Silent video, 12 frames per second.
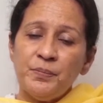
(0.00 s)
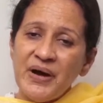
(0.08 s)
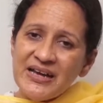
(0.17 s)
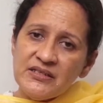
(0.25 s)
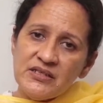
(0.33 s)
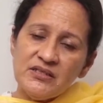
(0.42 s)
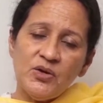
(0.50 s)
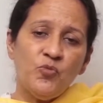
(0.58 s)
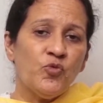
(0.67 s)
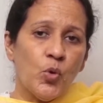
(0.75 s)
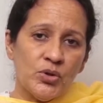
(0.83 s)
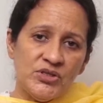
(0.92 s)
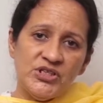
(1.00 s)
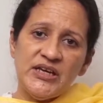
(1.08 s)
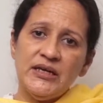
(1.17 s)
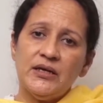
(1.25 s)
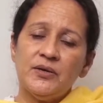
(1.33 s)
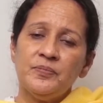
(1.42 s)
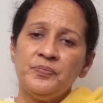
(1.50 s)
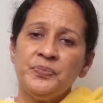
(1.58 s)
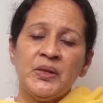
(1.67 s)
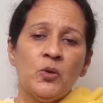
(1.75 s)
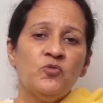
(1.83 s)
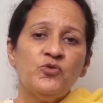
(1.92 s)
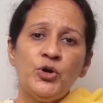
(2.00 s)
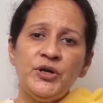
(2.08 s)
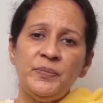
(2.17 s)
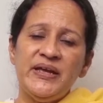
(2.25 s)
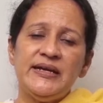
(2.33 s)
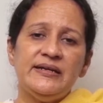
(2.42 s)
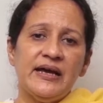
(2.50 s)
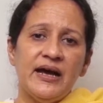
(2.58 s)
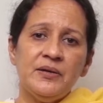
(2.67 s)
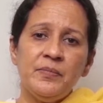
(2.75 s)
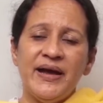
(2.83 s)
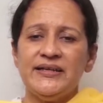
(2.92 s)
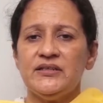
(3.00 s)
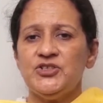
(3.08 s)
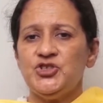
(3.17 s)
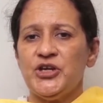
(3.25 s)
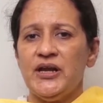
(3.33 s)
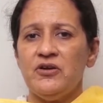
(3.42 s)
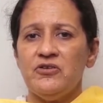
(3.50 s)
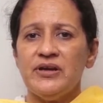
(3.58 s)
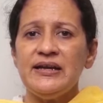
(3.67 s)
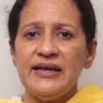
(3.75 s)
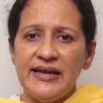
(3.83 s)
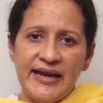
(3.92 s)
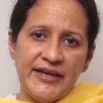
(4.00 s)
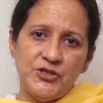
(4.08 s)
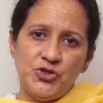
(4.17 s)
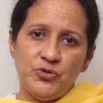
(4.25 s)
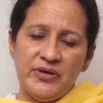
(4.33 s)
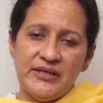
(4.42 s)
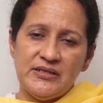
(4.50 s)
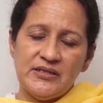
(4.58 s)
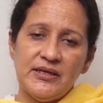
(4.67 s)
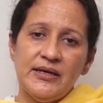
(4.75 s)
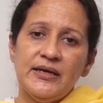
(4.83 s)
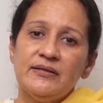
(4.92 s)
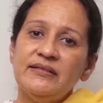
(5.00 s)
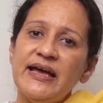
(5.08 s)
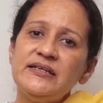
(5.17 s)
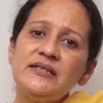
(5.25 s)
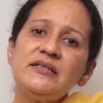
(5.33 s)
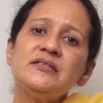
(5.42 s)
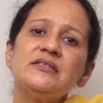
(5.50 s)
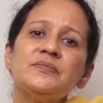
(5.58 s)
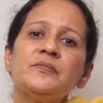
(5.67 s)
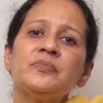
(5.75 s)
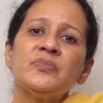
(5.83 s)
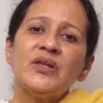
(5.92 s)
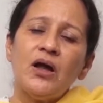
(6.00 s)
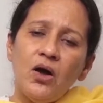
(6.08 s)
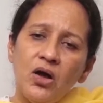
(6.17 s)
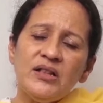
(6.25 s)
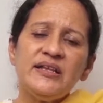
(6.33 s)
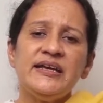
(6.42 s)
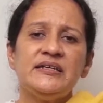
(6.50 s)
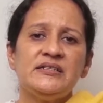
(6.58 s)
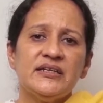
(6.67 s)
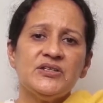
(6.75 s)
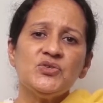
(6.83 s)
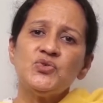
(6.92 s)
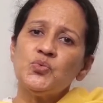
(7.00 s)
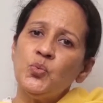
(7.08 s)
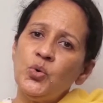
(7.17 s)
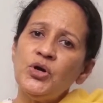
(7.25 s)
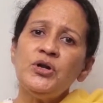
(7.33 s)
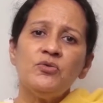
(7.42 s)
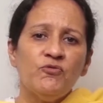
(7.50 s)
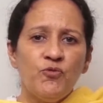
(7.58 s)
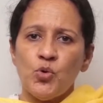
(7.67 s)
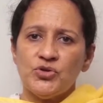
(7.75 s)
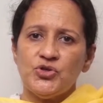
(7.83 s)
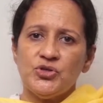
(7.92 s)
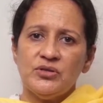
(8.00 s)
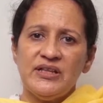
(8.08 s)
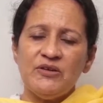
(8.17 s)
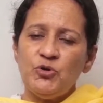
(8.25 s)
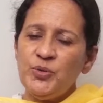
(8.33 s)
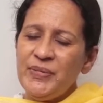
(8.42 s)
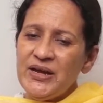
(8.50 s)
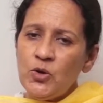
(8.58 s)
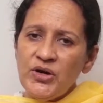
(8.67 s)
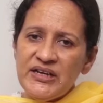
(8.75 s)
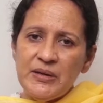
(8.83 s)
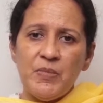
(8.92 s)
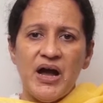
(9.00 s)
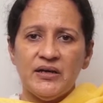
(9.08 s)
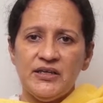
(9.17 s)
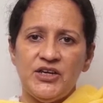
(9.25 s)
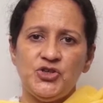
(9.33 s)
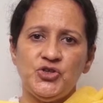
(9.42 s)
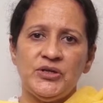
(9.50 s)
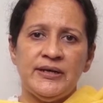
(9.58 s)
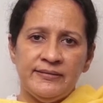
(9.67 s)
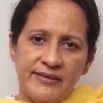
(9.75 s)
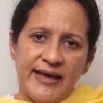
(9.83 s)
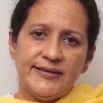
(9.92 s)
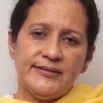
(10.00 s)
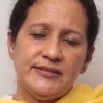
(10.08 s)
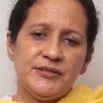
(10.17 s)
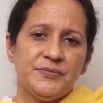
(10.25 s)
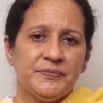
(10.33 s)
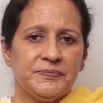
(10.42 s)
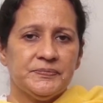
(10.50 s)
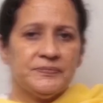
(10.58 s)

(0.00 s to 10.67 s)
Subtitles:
but the voting would be done by the general electorate. That is, all the Indians would vote. There would be no demarcation in that.